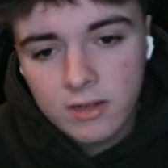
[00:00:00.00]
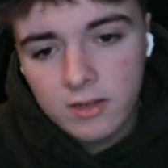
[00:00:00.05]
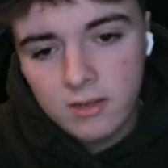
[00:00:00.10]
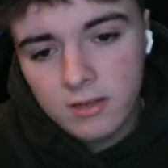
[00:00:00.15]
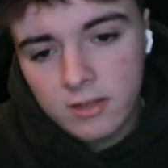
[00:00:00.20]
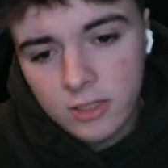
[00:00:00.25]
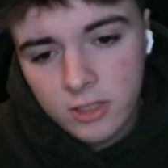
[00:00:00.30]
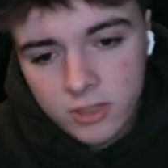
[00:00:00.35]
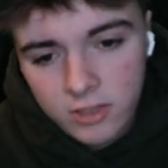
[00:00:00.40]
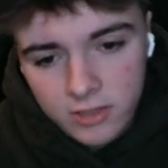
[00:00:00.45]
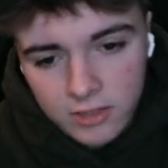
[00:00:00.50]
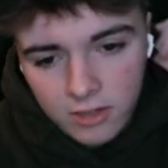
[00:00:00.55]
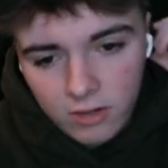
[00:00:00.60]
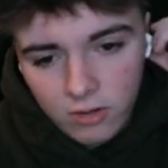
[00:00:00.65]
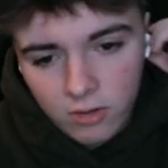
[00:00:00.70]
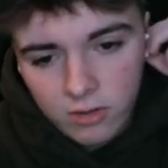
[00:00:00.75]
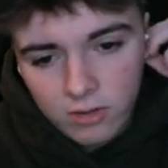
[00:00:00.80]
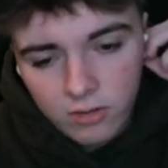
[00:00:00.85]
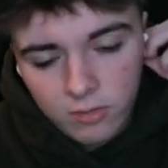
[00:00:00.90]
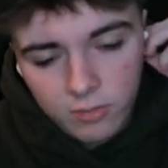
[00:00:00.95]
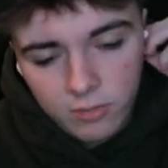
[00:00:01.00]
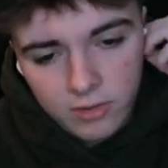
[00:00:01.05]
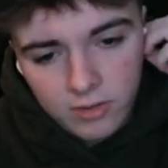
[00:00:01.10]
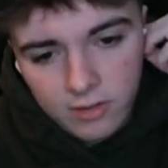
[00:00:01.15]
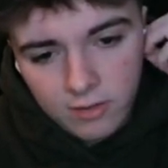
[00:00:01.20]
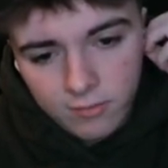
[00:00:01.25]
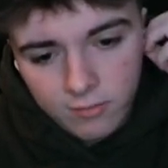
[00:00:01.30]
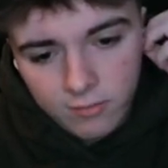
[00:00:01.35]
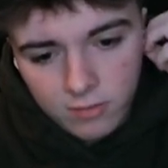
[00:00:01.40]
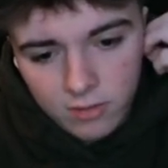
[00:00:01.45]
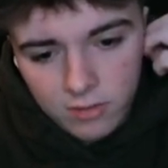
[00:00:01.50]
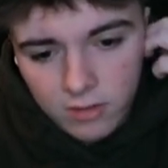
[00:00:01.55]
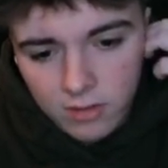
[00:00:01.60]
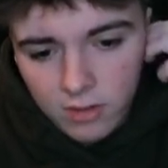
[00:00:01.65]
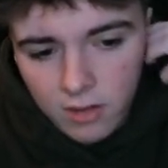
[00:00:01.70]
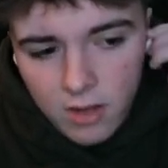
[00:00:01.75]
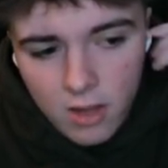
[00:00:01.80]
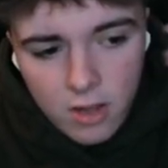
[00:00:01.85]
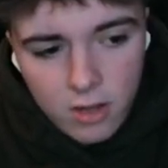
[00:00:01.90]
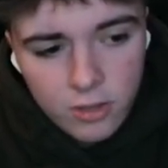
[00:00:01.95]
to teach it, a little bit differently
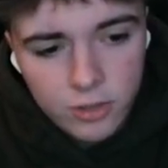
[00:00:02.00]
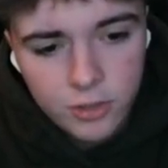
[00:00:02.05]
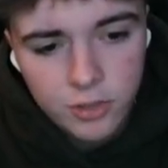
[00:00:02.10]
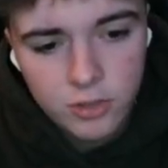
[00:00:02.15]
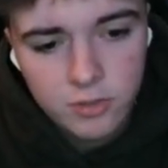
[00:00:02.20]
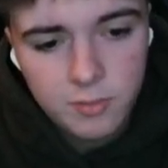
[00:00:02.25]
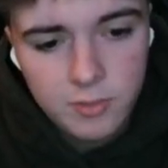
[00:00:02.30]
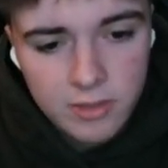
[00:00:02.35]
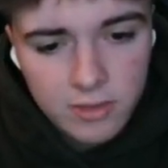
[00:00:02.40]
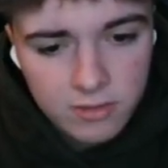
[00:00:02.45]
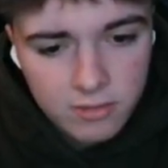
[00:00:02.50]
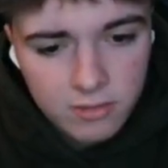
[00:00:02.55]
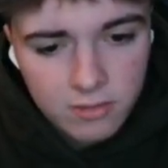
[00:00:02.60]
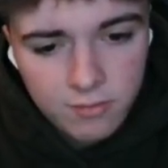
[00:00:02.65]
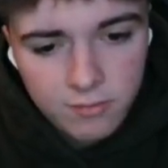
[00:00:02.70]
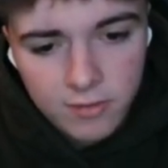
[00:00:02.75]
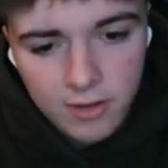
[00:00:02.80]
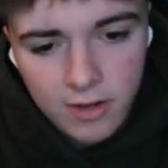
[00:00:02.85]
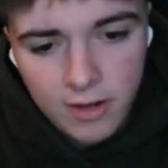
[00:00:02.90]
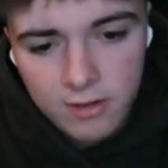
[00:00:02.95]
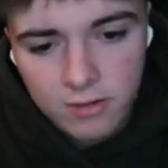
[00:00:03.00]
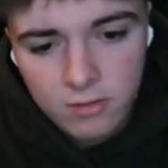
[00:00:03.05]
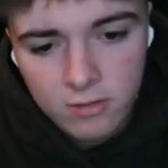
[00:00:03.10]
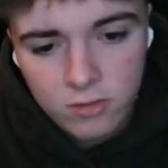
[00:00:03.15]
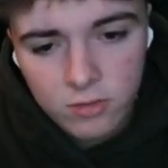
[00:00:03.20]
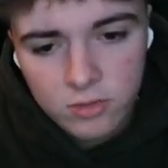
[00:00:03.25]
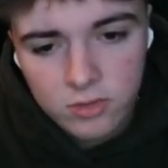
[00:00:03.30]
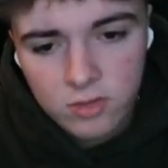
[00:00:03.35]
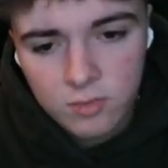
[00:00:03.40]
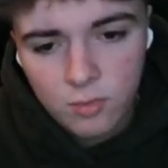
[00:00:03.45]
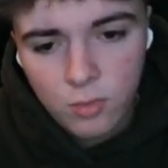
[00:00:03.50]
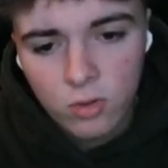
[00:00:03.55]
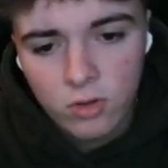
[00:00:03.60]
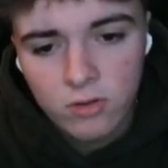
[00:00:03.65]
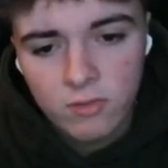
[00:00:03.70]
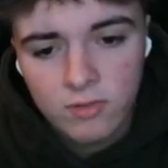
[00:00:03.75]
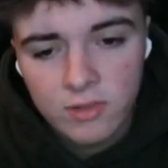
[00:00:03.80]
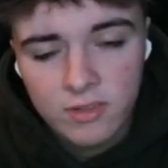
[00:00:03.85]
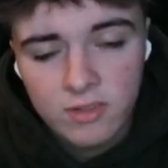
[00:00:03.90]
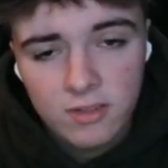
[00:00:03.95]
just because of the fact it's called support
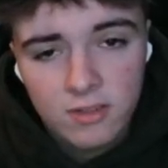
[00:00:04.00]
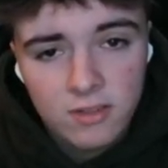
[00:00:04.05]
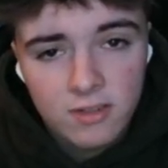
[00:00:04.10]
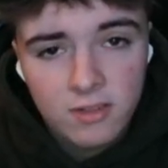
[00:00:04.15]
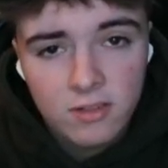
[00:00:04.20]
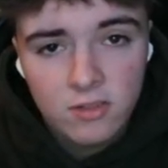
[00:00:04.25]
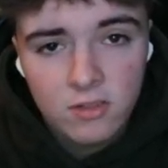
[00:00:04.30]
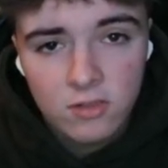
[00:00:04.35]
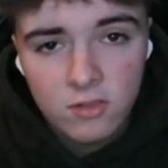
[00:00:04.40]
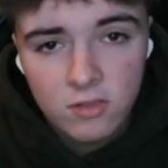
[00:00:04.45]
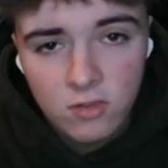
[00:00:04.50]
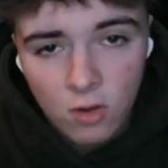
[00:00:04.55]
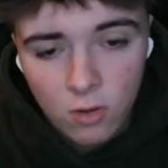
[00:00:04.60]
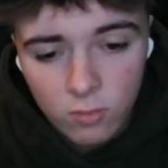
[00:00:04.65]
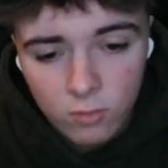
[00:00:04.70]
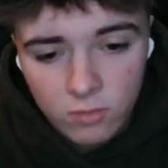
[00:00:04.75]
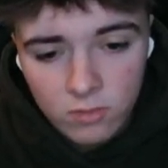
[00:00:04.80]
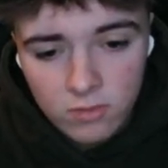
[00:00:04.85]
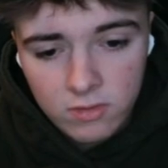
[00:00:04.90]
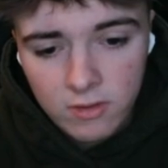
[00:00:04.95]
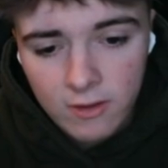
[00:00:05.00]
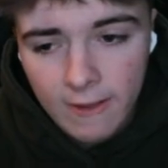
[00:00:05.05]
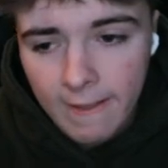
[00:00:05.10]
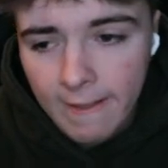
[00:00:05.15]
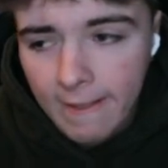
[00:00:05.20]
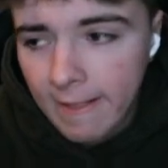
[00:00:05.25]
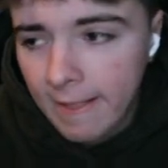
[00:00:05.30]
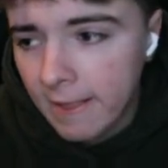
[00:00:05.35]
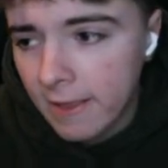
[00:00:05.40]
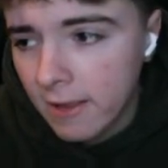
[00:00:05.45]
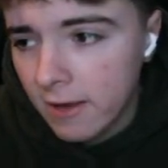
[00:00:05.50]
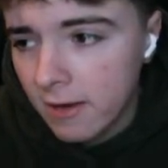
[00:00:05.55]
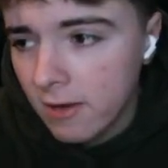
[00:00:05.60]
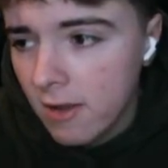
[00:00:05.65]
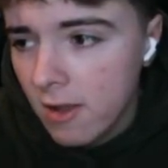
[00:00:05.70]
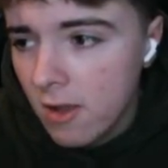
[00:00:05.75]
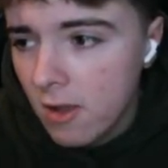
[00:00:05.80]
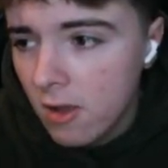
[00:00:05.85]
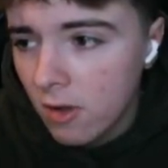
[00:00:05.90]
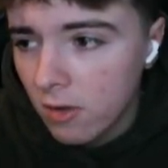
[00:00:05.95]
and resistance zones, and
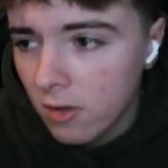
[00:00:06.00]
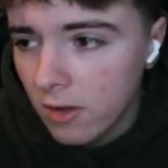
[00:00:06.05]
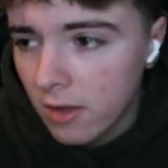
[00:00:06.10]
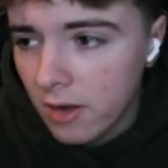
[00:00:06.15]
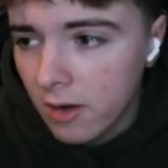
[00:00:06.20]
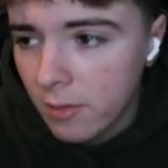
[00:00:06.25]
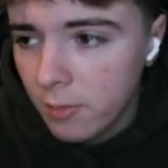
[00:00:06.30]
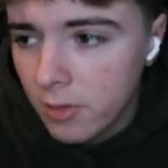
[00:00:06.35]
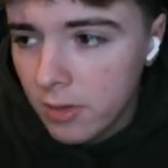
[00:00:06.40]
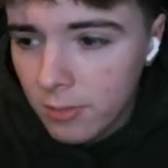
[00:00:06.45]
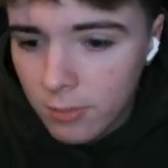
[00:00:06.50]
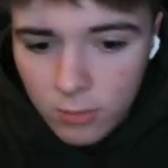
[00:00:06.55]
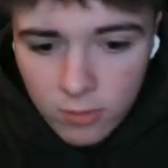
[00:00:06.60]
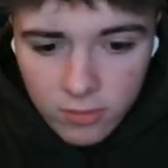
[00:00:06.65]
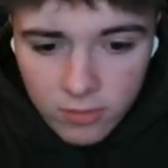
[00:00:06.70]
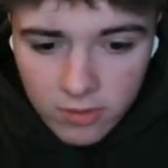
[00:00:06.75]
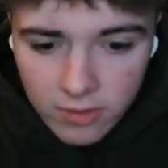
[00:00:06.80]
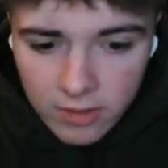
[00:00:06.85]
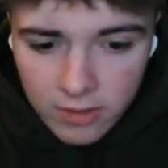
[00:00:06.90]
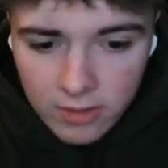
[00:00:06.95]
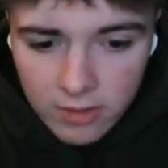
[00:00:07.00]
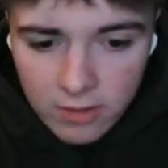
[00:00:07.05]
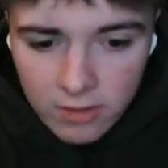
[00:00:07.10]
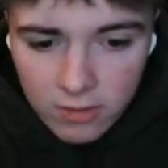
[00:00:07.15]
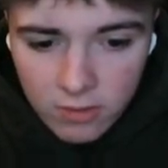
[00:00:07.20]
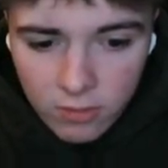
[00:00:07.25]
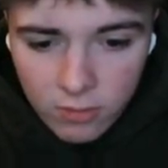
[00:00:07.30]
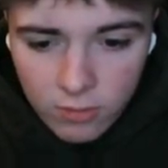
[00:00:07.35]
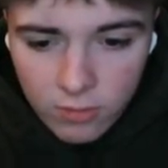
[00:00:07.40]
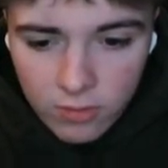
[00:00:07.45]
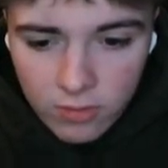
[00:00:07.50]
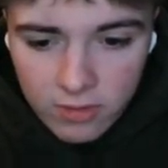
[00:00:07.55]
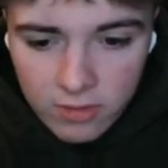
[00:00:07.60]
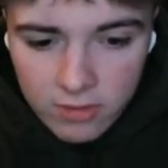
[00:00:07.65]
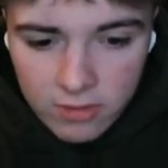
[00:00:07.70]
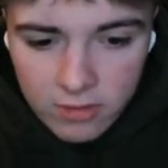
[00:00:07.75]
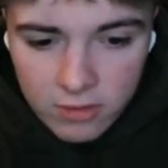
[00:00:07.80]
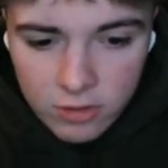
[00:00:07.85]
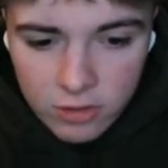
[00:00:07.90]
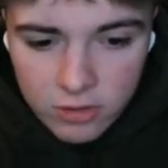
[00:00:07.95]
a lot of people think, this
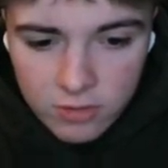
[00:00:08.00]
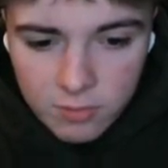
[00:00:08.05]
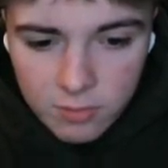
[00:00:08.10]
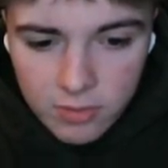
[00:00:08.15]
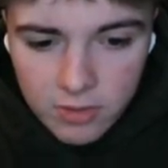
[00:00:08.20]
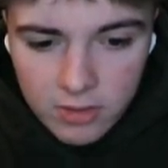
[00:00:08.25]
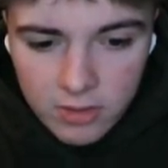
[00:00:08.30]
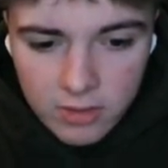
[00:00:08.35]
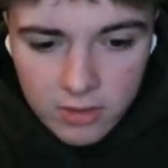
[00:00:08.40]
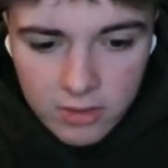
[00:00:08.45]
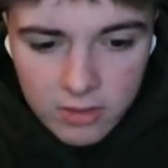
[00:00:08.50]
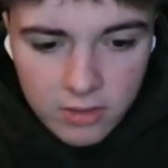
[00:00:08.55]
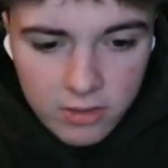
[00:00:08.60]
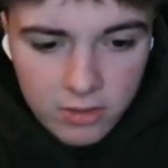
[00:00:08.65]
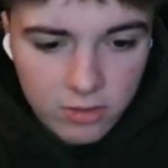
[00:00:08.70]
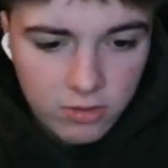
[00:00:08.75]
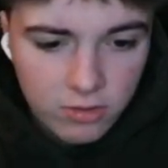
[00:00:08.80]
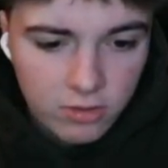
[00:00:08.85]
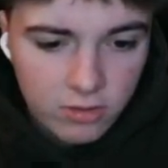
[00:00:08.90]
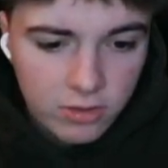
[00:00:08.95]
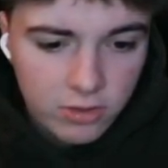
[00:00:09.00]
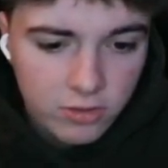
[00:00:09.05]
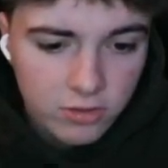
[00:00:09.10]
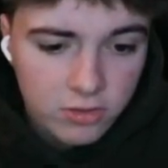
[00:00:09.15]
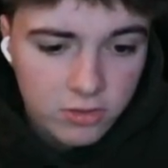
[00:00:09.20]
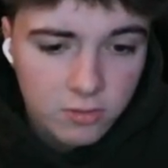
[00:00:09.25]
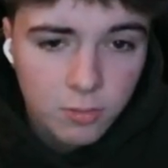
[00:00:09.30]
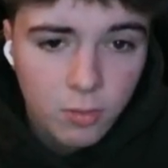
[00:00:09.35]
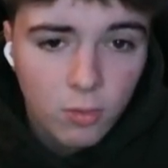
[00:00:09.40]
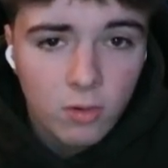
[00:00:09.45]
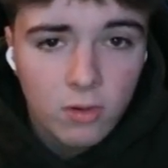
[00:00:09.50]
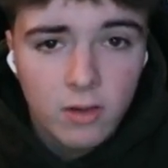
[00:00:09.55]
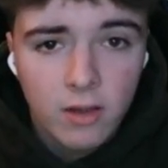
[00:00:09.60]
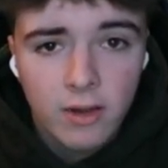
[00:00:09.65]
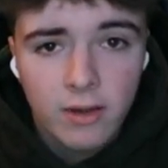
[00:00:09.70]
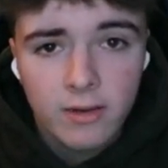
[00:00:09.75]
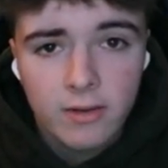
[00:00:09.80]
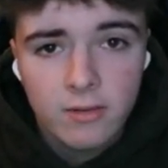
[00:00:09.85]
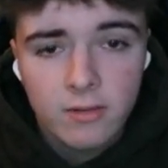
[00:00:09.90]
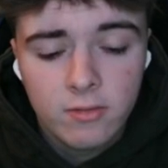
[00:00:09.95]
could just be your support
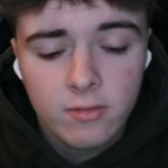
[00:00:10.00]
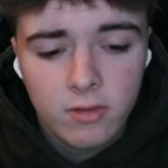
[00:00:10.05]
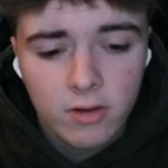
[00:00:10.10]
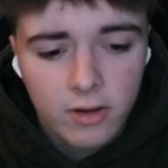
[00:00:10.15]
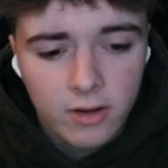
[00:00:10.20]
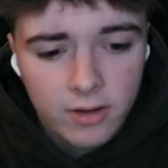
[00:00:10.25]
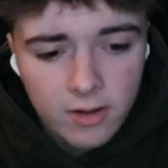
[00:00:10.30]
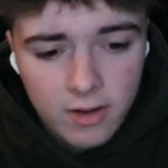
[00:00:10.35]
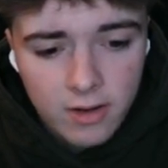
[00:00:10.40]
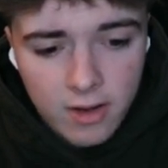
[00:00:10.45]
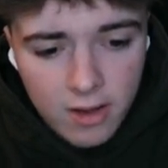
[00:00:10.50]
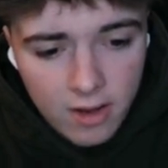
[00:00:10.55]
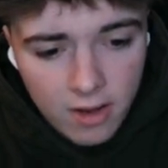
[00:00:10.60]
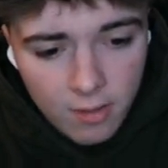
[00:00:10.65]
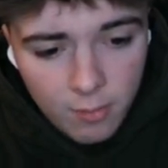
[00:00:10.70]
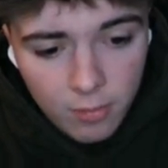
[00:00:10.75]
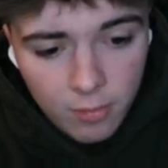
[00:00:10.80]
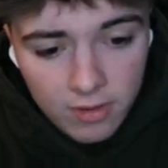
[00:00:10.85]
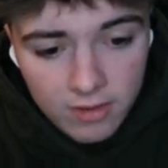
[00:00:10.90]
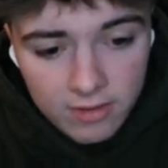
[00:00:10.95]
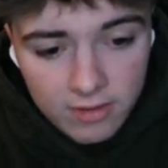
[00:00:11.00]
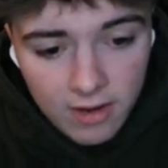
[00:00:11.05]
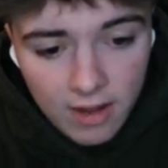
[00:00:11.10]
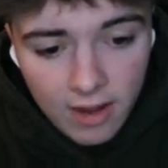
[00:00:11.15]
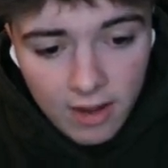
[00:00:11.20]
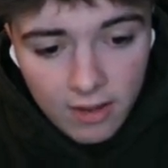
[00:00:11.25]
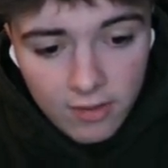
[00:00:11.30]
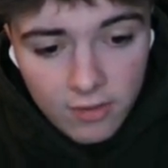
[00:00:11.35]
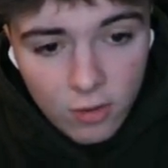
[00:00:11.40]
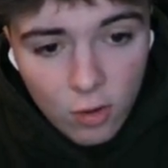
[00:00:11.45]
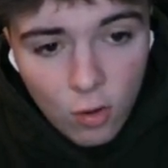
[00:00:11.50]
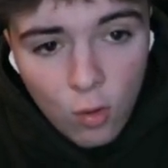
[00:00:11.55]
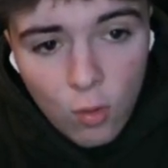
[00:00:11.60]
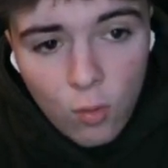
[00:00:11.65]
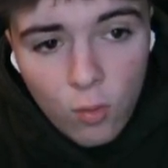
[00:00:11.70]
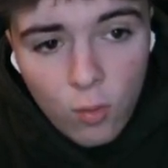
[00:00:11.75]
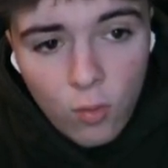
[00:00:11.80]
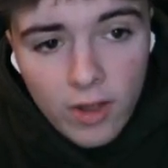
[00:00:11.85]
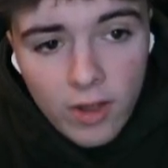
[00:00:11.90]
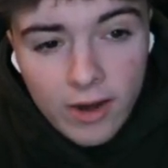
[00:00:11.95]
line, right? But it's not. The
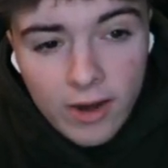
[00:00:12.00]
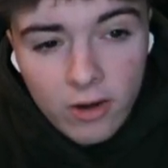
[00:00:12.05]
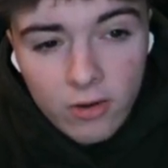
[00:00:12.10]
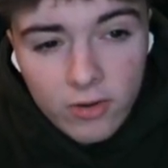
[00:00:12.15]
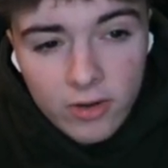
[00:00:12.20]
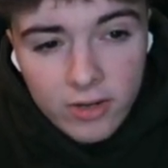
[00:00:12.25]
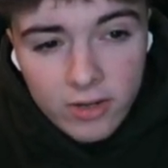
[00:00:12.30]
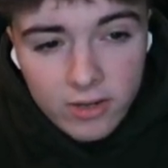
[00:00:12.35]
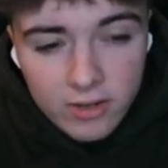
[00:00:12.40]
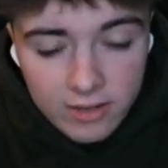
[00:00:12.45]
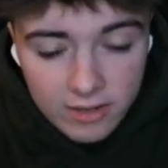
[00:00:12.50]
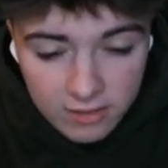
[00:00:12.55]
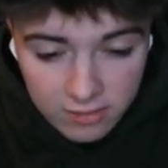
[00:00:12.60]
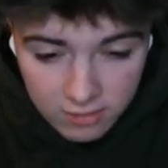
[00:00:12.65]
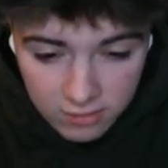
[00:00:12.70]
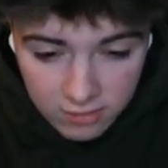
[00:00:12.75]
whole area is a